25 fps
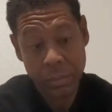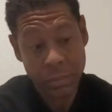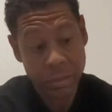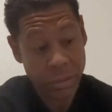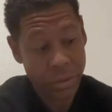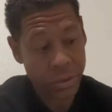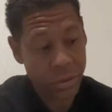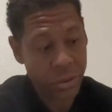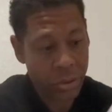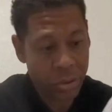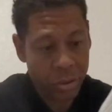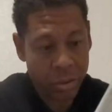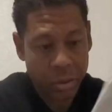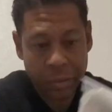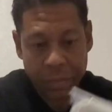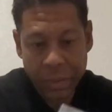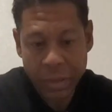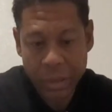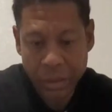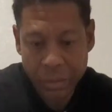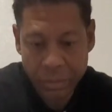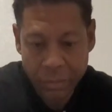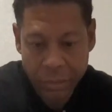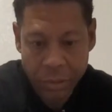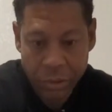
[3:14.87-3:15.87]
Not sure if
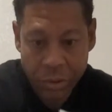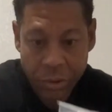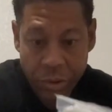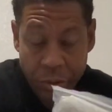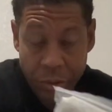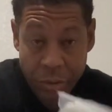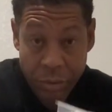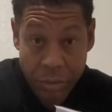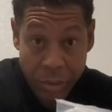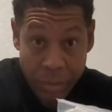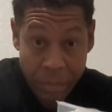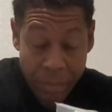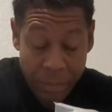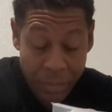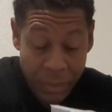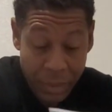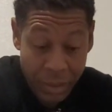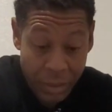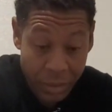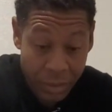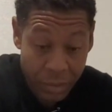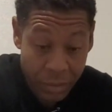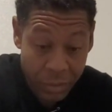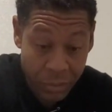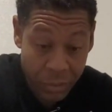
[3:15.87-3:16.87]
I'll ever strip
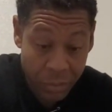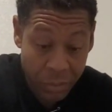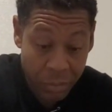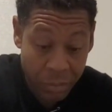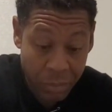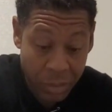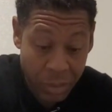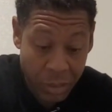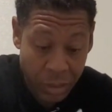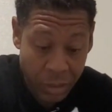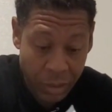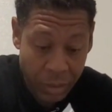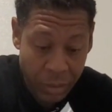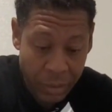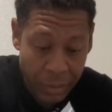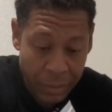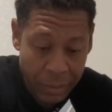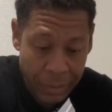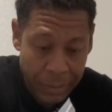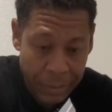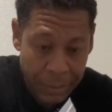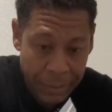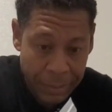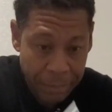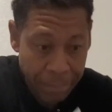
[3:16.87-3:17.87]
these, but
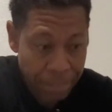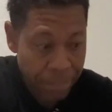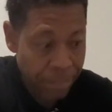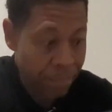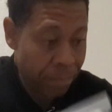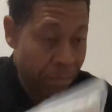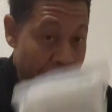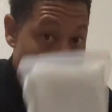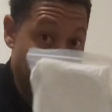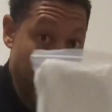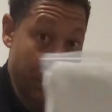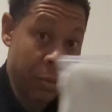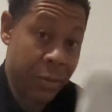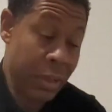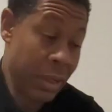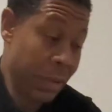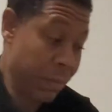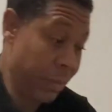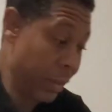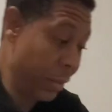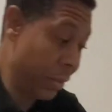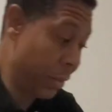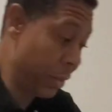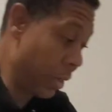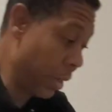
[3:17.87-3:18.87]
better
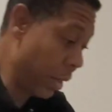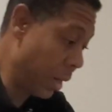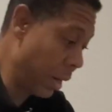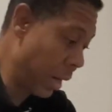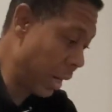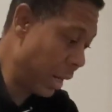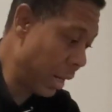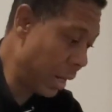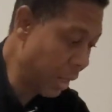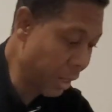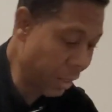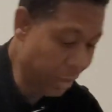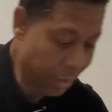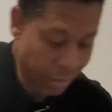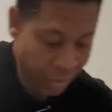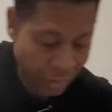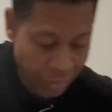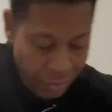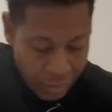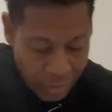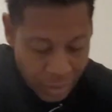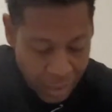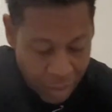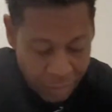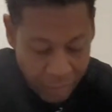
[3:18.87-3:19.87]
safe than sorry
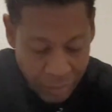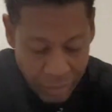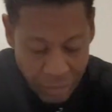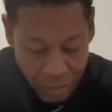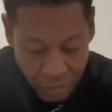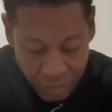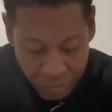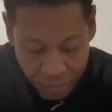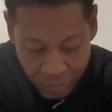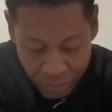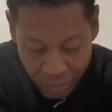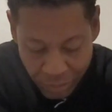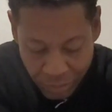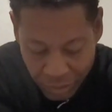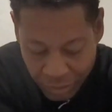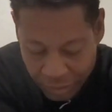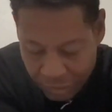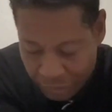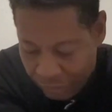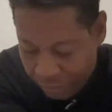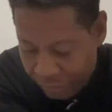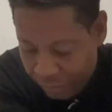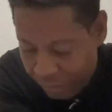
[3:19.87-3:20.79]
having extra.